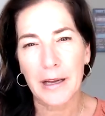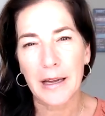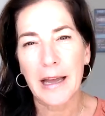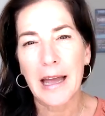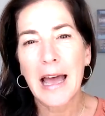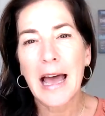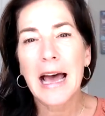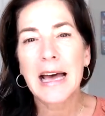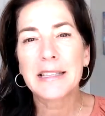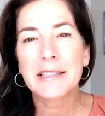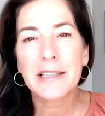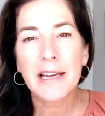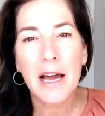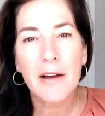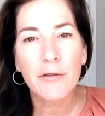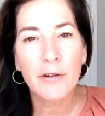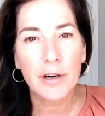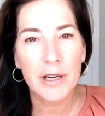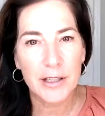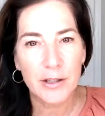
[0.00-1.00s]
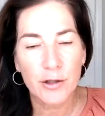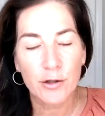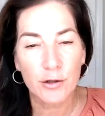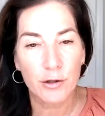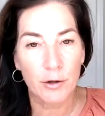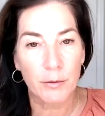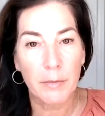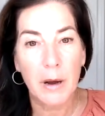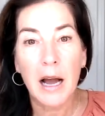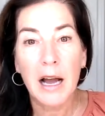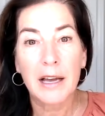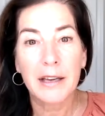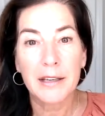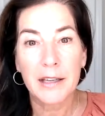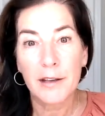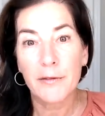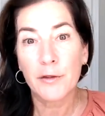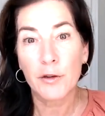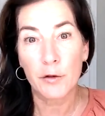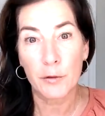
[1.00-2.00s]
Has it ever entered your mind, if
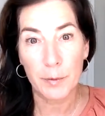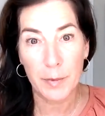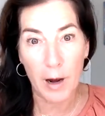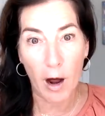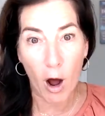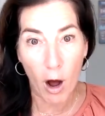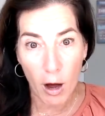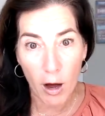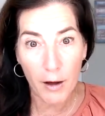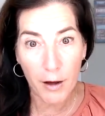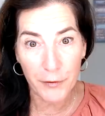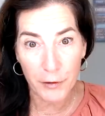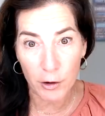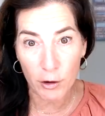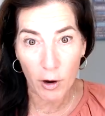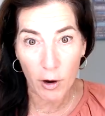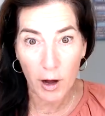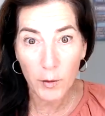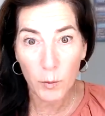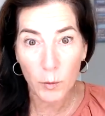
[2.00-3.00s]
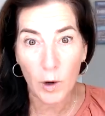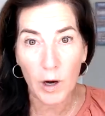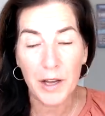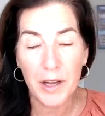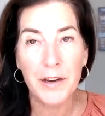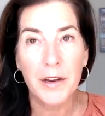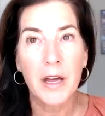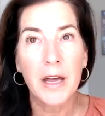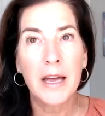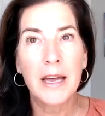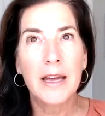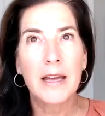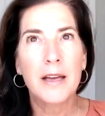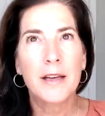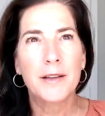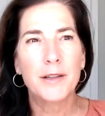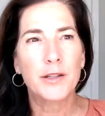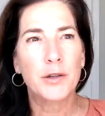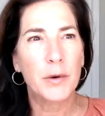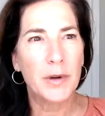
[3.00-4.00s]
you're on one,
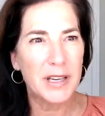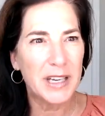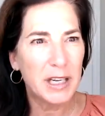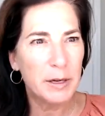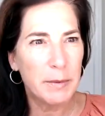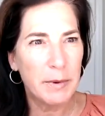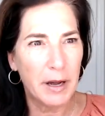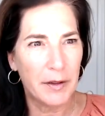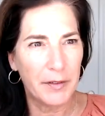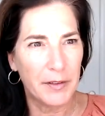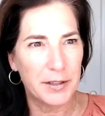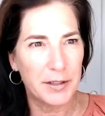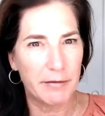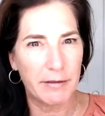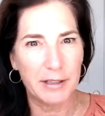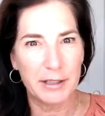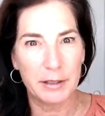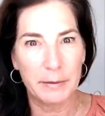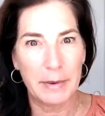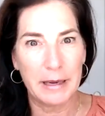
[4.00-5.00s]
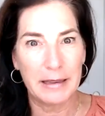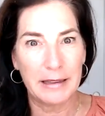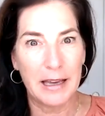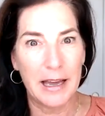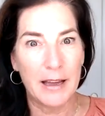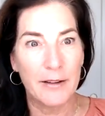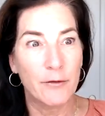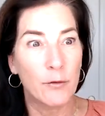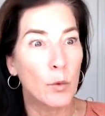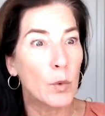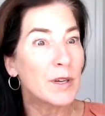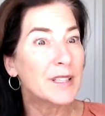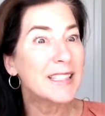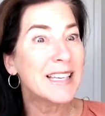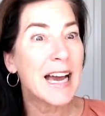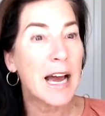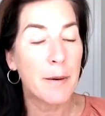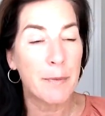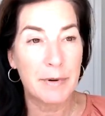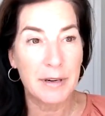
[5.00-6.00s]
do I need to be on this the rest of my life? What's
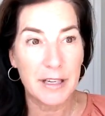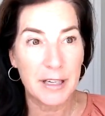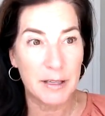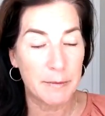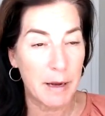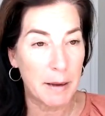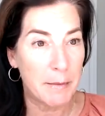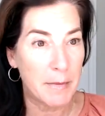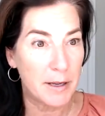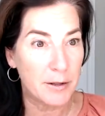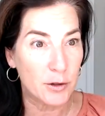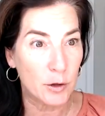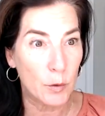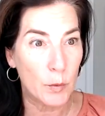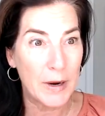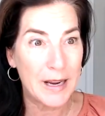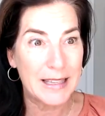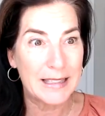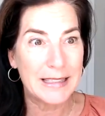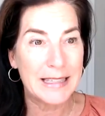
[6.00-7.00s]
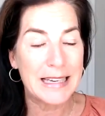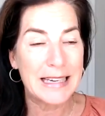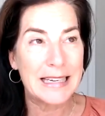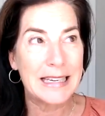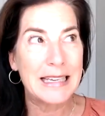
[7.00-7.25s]
happening in my muscle wasting?